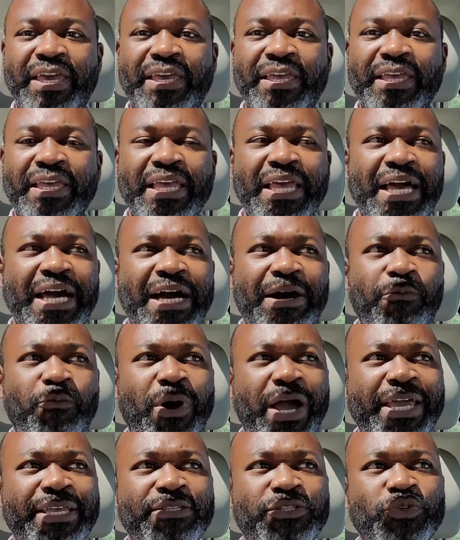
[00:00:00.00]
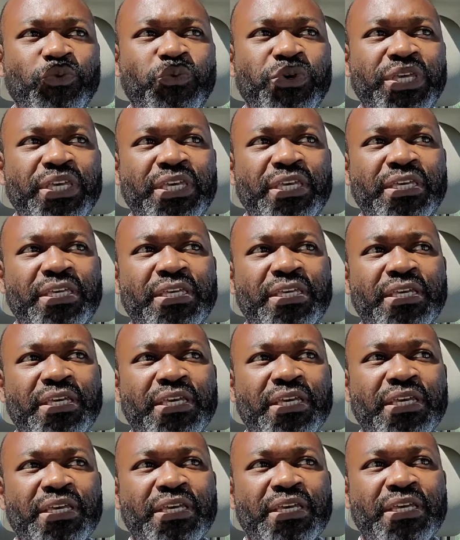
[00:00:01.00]
And why do we
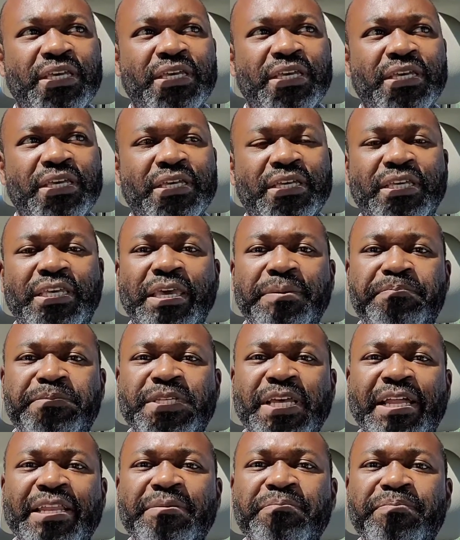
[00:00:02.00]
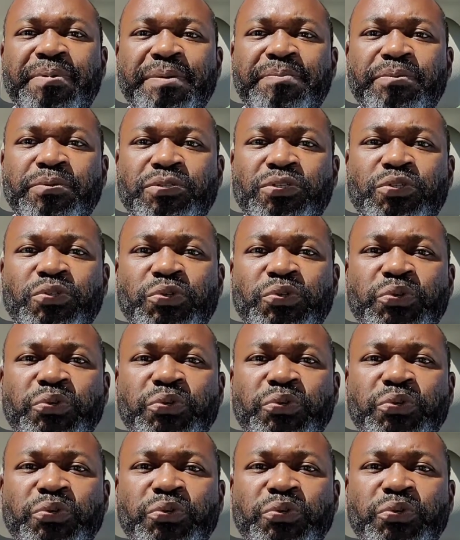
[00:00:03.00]
keep telling people to,